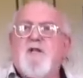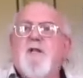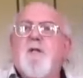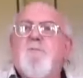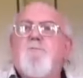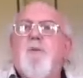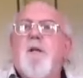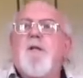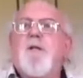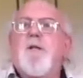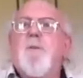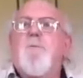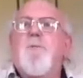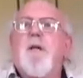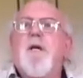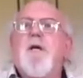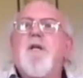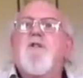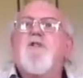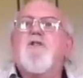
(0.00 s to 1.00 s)
He'd built the
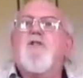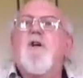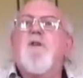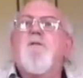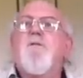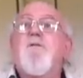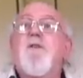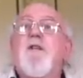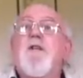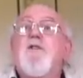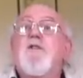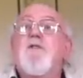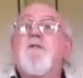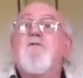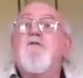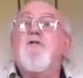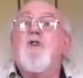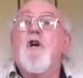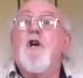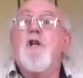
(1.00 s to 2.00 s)
plates on fleets
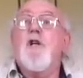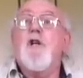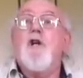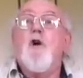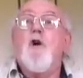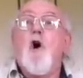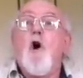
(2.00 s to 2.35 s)
of shining